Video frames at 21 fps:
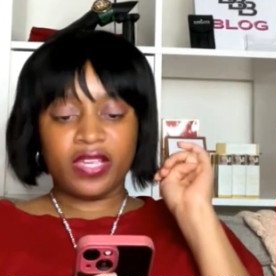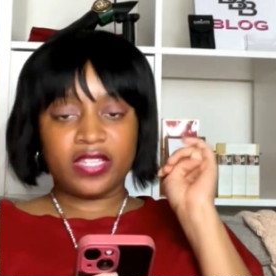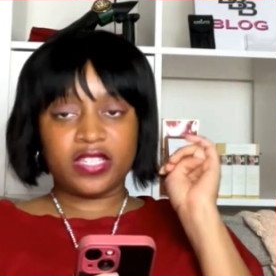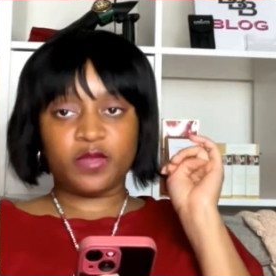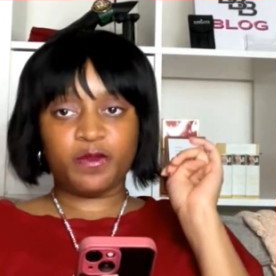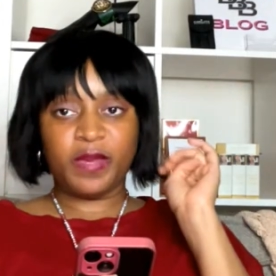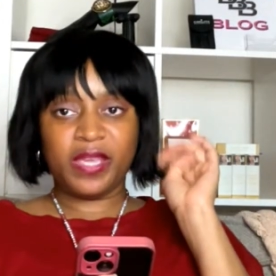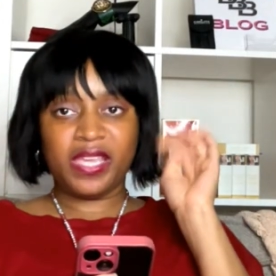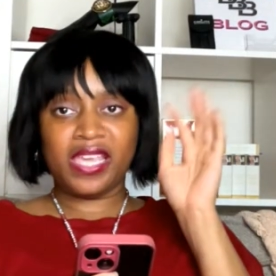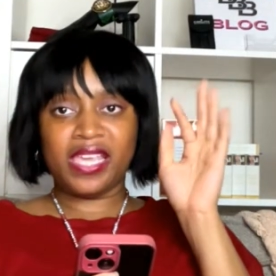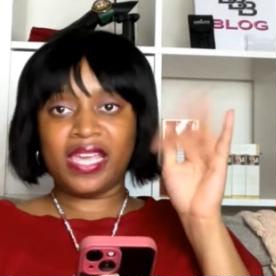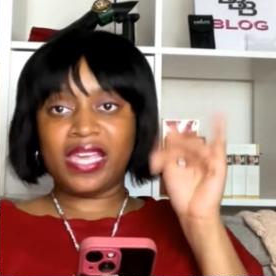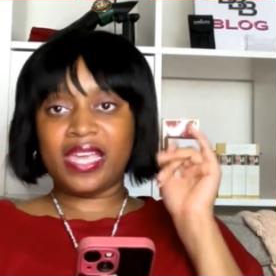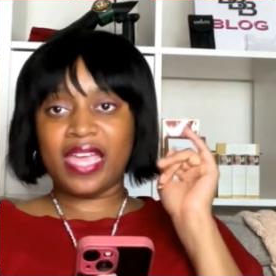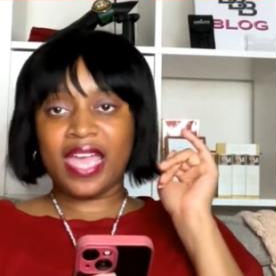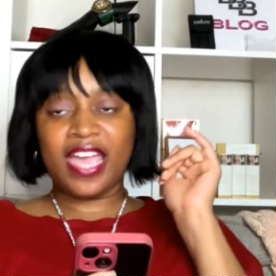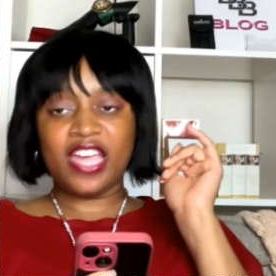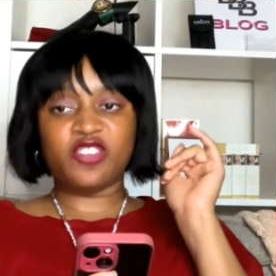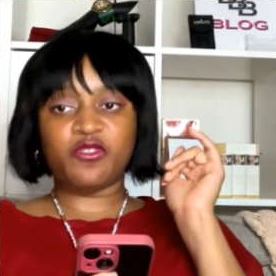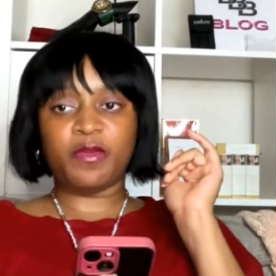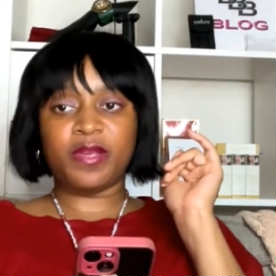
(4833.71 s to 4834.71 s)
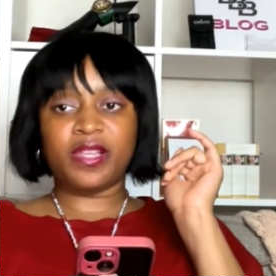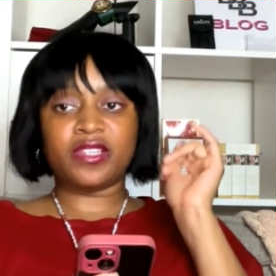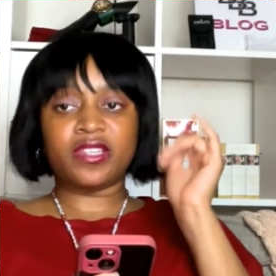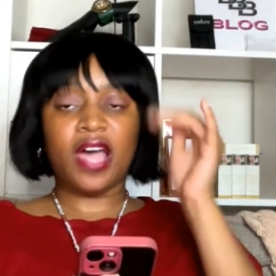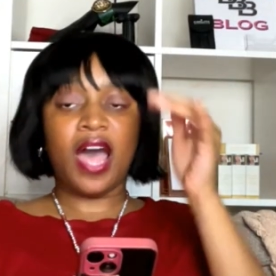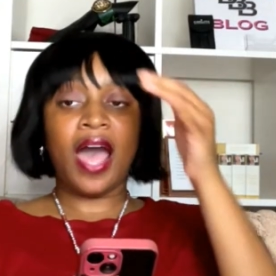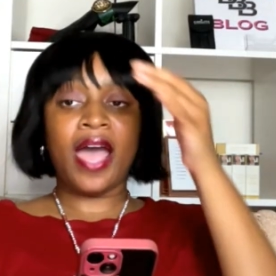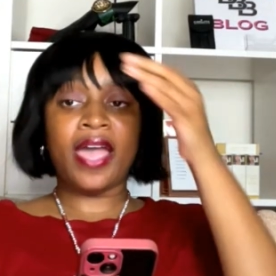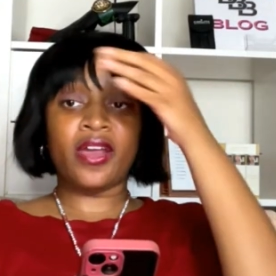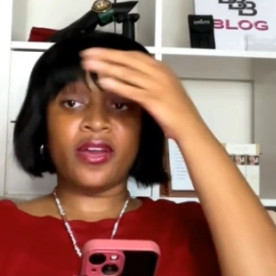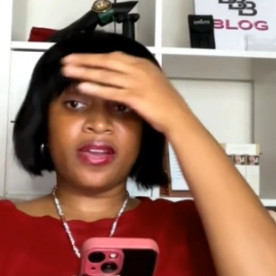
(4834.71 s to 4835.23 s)
speaking engagements,
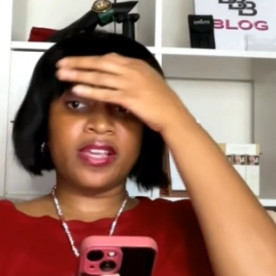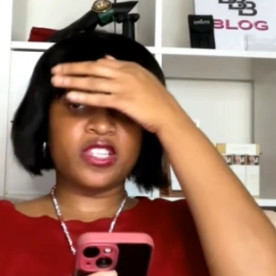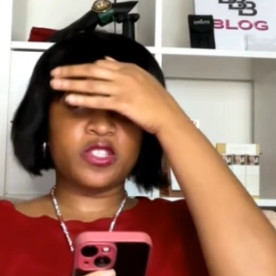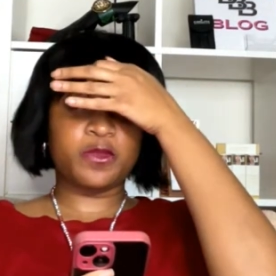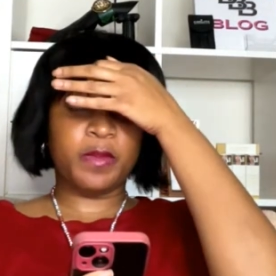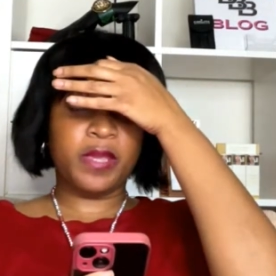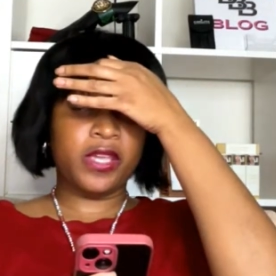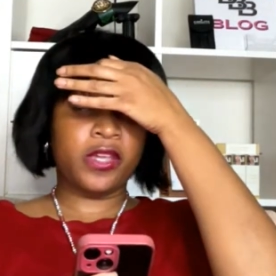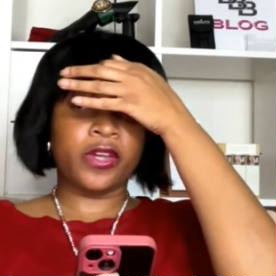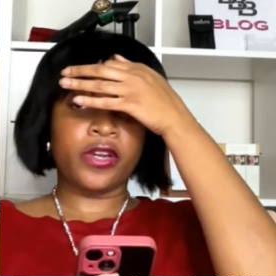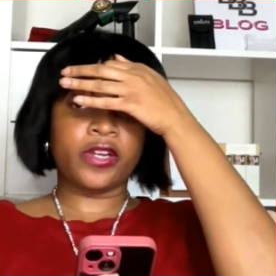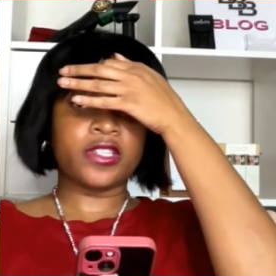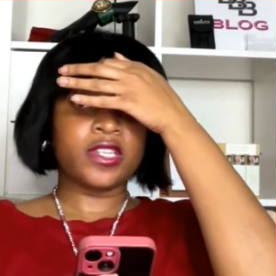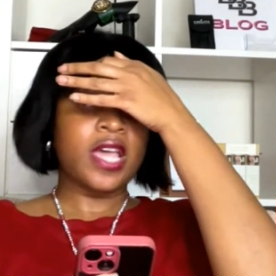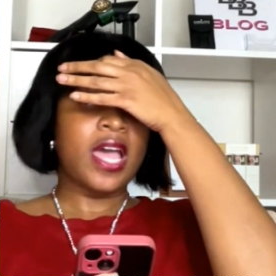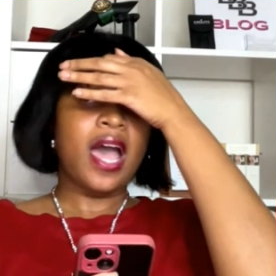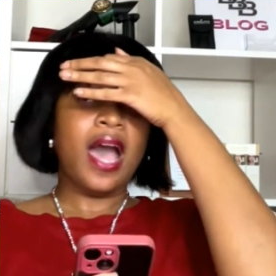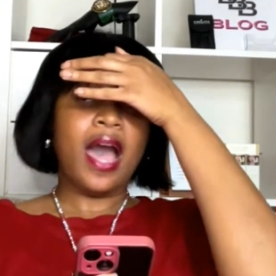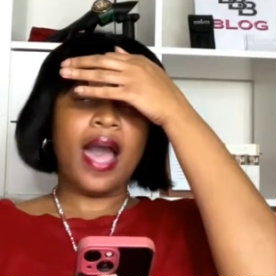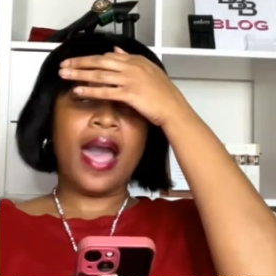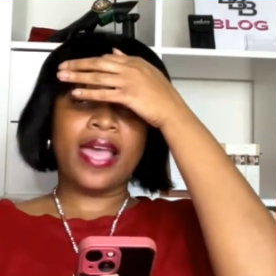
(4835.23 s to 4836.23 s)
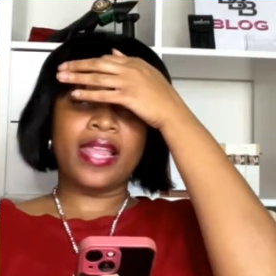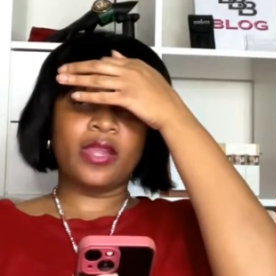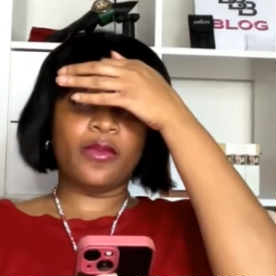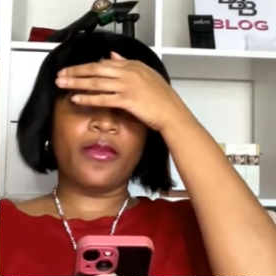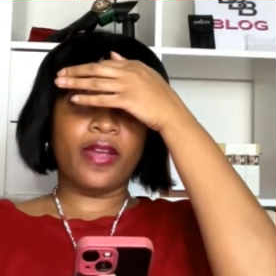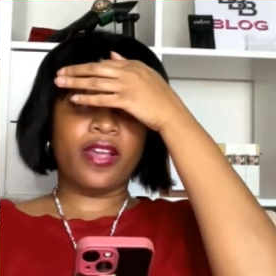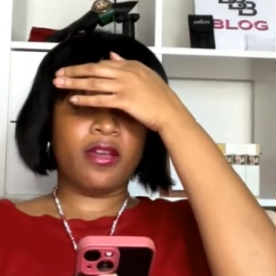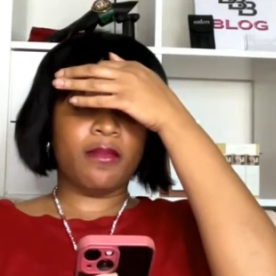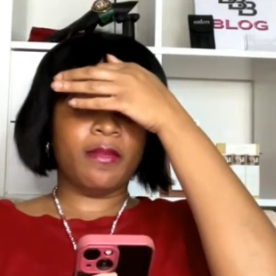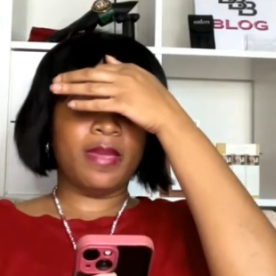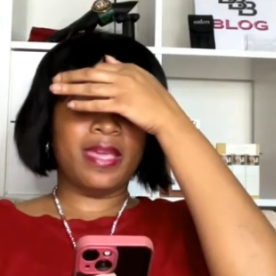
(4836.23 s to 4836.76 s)
hiring speakers, highly
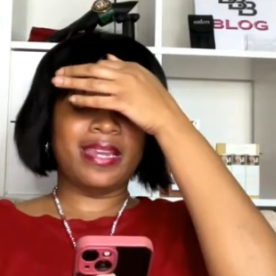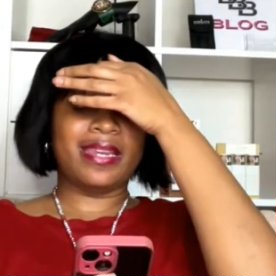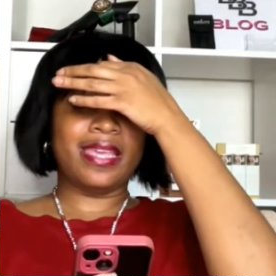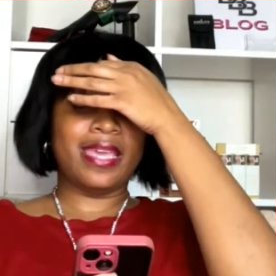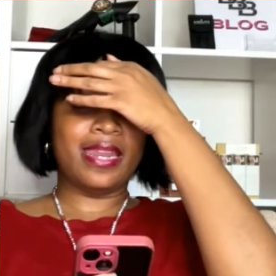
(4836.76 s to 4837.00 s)
recommend